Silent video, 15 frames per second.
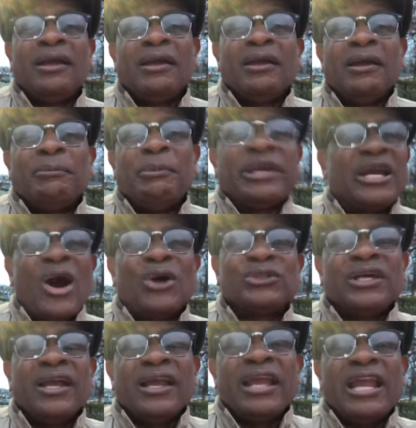Because
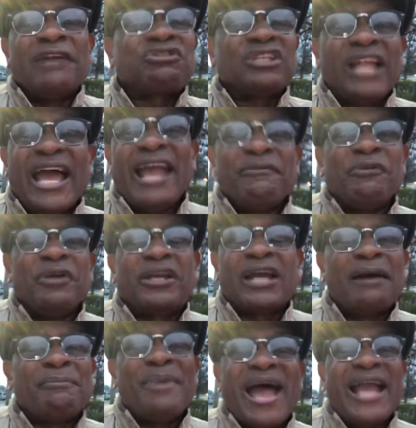if slavery
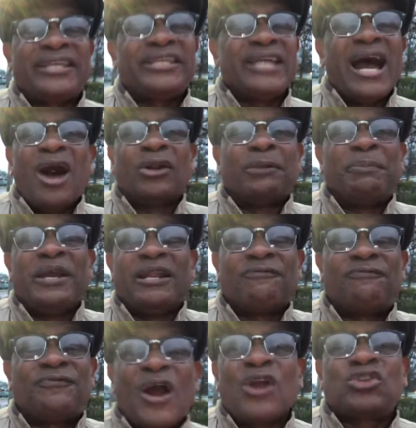come back, y'all will be the
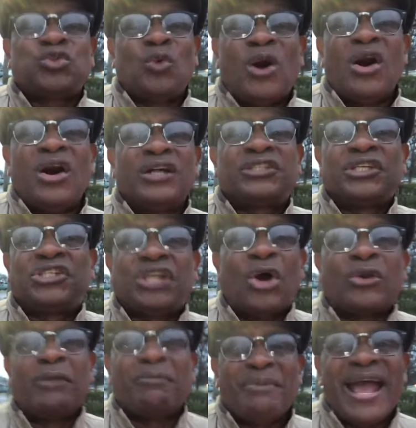first ones to
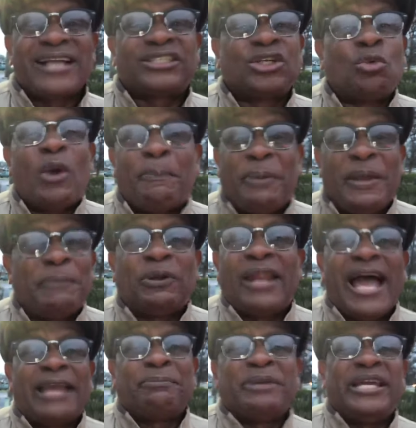show the master where people
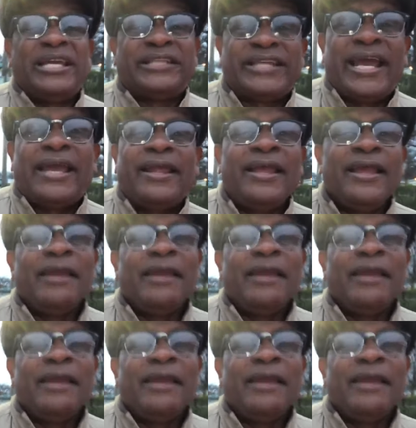like me is at.